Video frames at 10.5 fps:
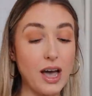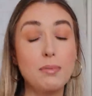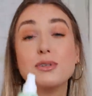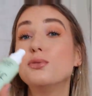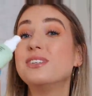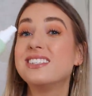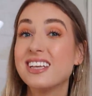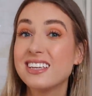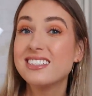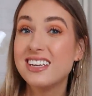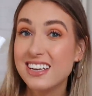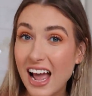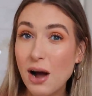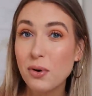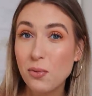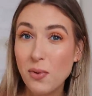up to 16
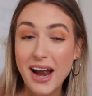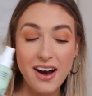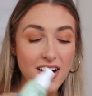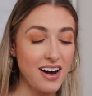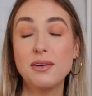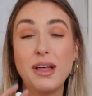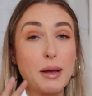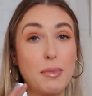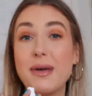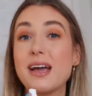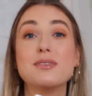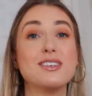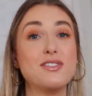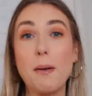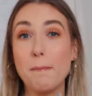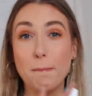hour wear. Like my makeup
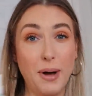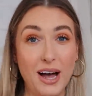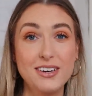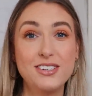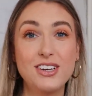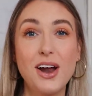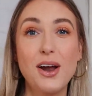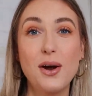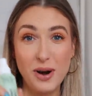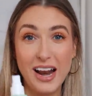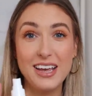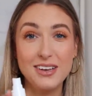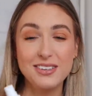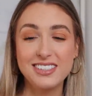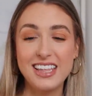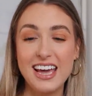does not budge when I
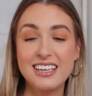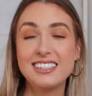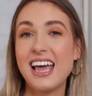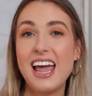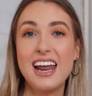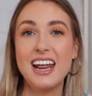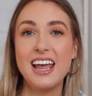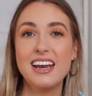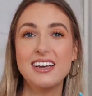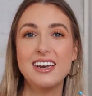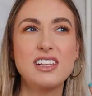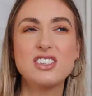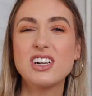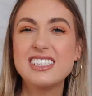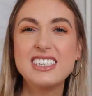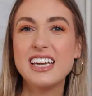use this and it it's
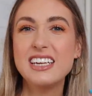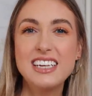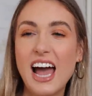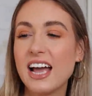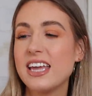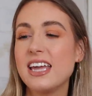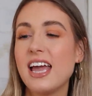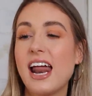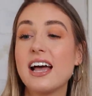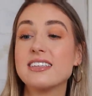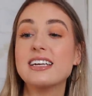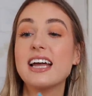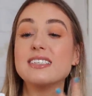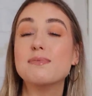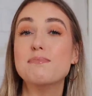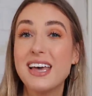not sticky tacky. It has a
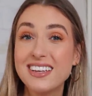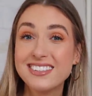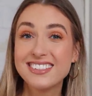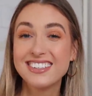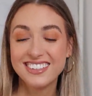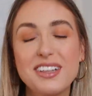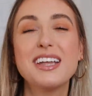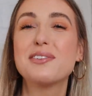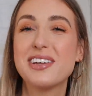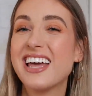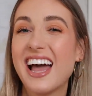nice mist. I feel like with,